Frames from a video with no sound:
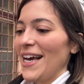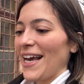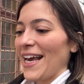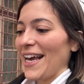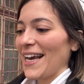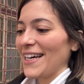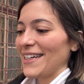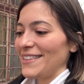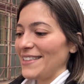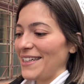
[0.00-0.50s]

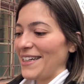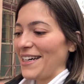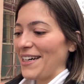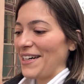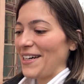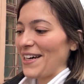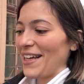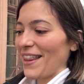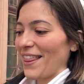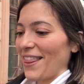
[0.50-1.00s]
And
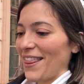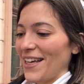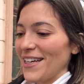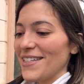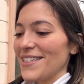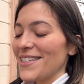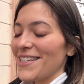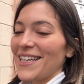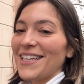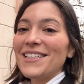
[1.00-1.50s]

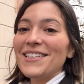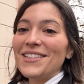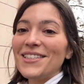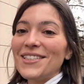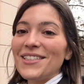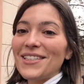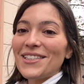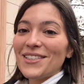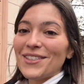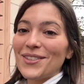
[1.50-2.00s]
this
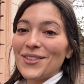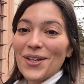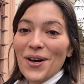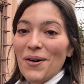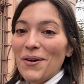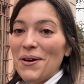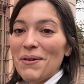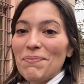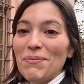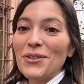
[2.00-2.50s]
is
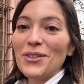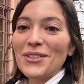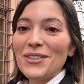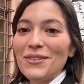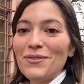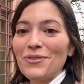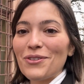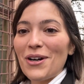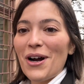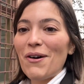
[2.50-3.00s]
so
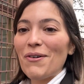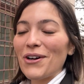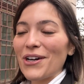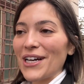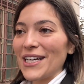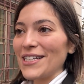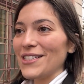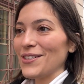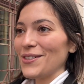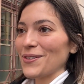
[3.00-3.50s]
important for our
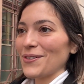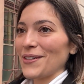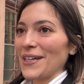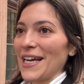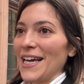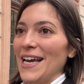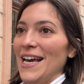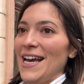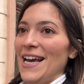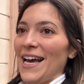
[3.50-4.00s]

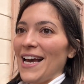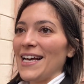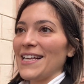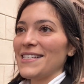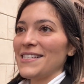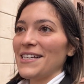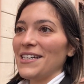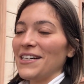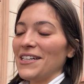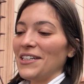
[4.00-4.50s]
history.
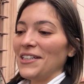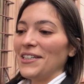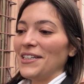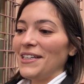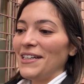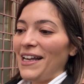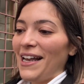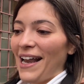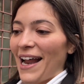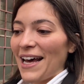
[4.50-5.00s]
It's a
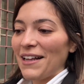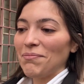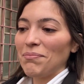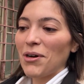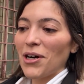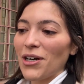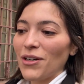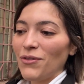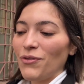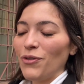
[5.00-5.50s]

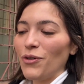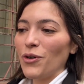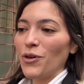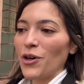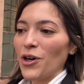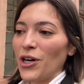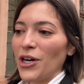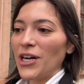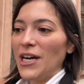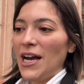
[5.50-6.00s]
landmark
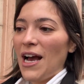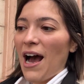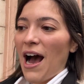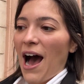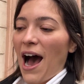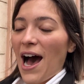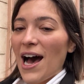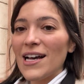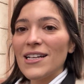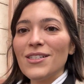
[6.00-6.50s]
for
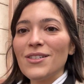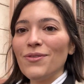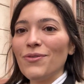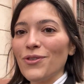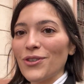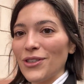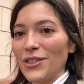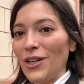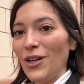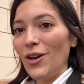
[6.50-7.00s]
us,
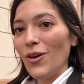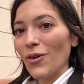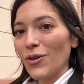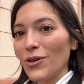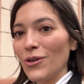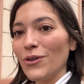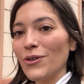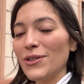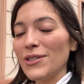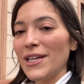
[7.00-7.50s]
for the
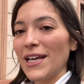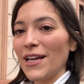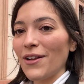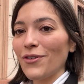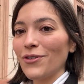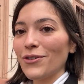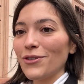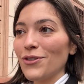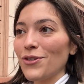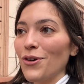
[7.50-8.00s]
locals, and
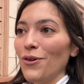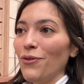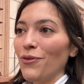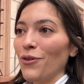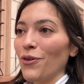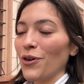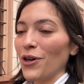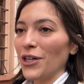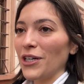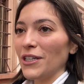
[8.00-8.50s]
also
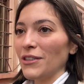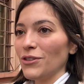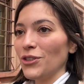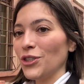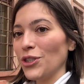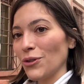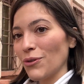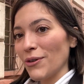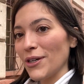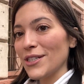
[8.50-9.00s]
for
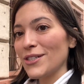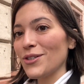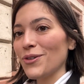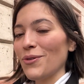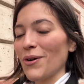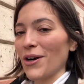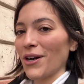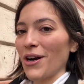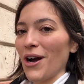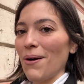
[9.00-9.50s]
tourists
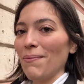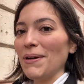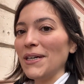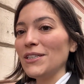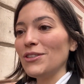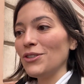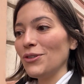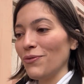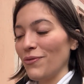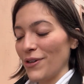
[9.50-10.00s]
who are
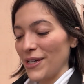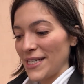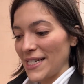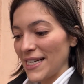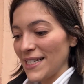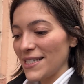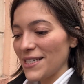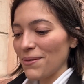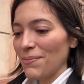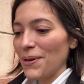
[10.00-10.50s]
coming to
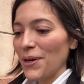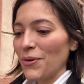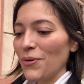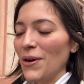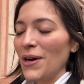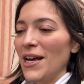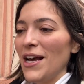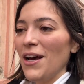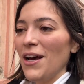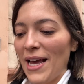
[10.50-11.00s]
visit
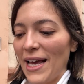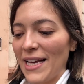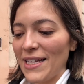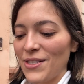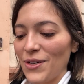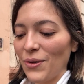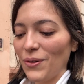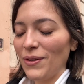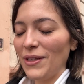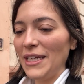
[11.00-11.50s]
Sibiu.
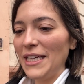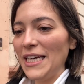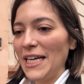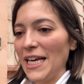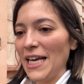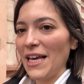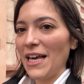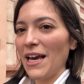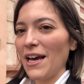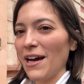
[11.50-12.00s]
It's
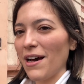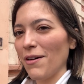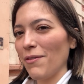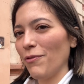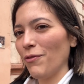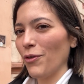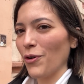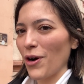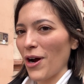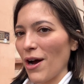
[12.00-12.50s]
only
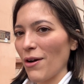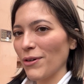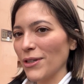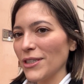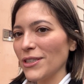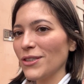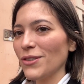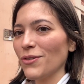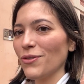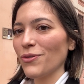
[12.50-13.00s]
4
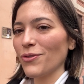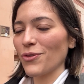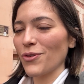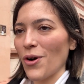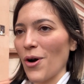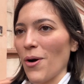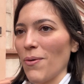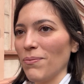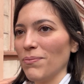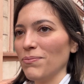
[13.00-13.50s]
hours
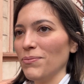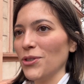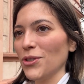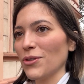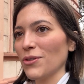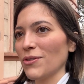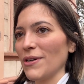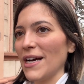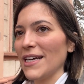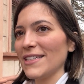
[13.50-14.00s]
from
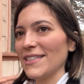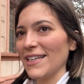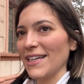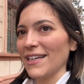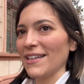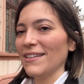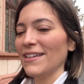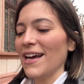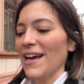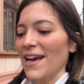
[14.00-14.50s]
Bucharest,
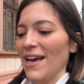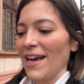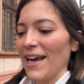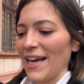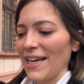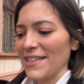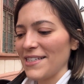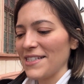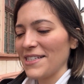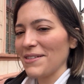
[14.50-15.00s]
and
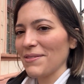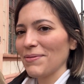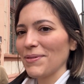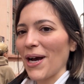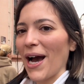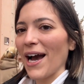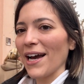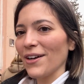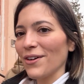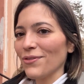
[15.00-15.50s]
it's
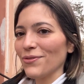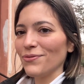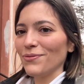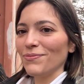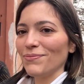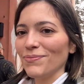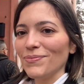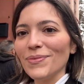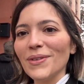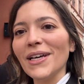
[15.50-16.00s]
kind of
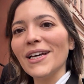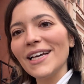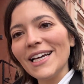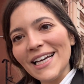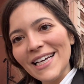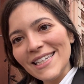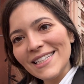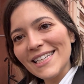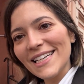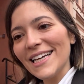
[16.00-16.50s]

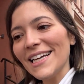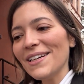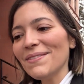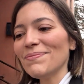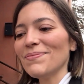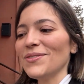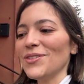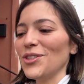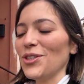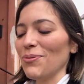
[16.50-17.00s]
easy
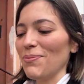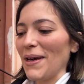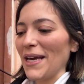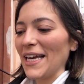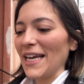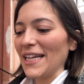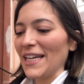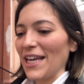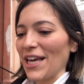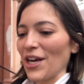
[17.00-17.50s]
to
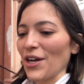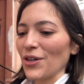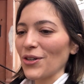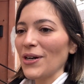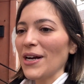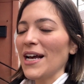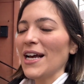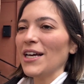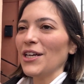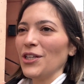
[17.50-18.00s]
make it
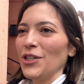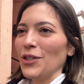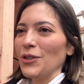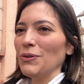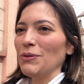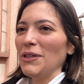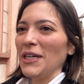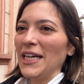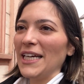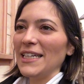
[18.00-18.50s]
here.
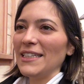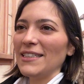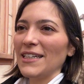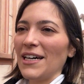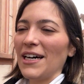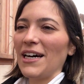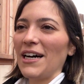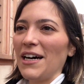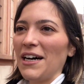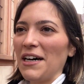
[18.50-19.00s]
You need
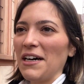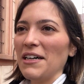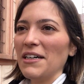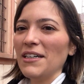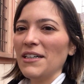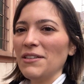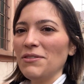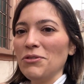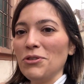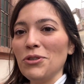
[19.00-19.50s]

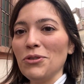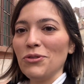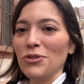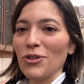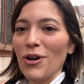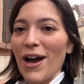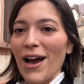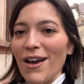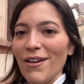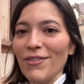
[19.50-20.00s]
to
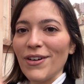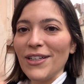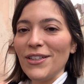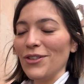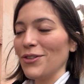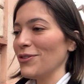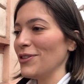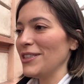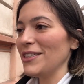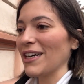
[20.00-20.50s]
drive
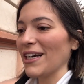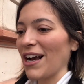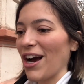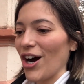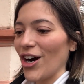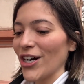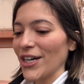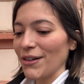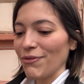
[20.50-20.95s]
and you need a car.